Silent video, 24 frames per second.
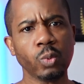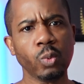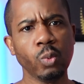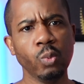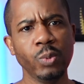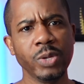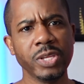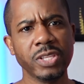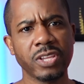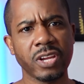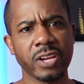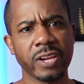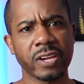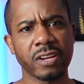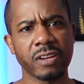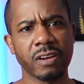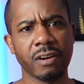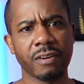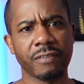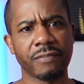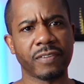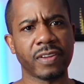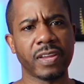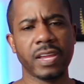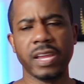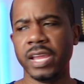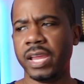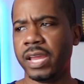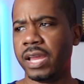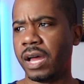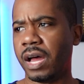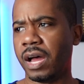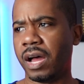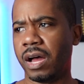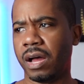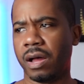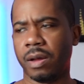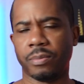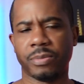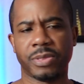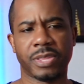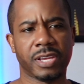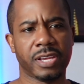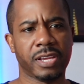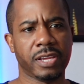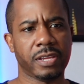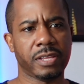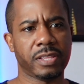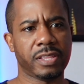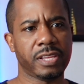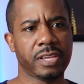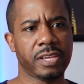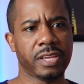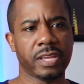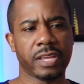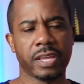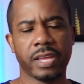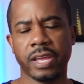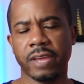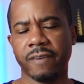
we think of the